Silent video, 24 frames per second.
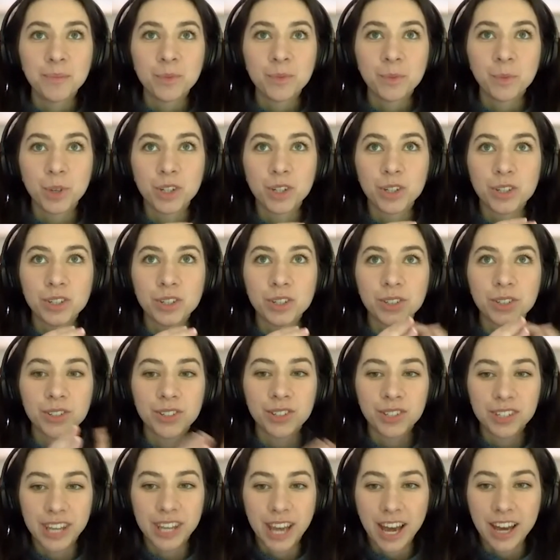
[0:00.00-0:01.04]
would
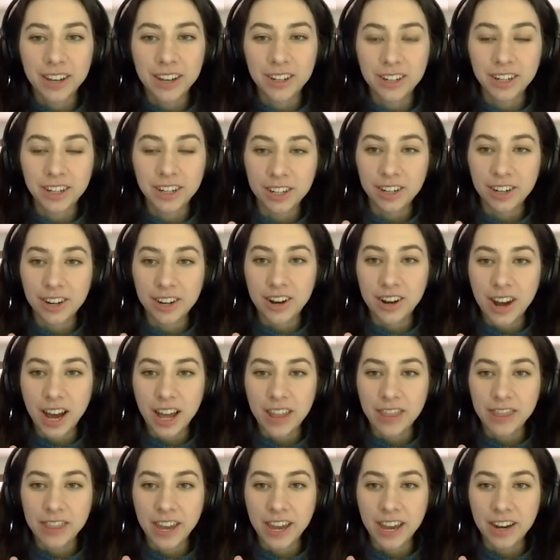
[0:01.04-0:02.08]
scan it in
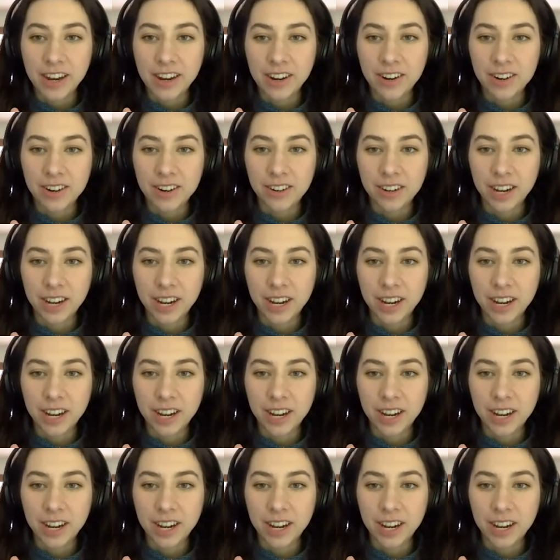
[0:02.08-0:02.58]
and then